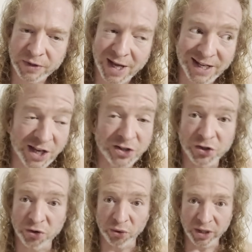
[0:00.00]
and get a
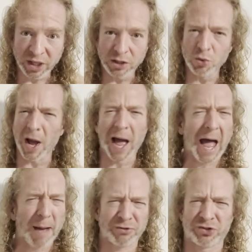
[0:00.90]
degree, you
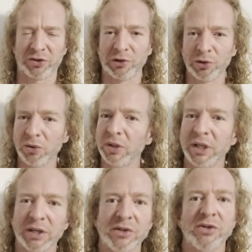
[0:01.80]

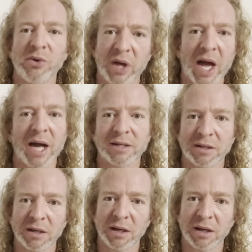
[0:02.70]
absolutely can do that.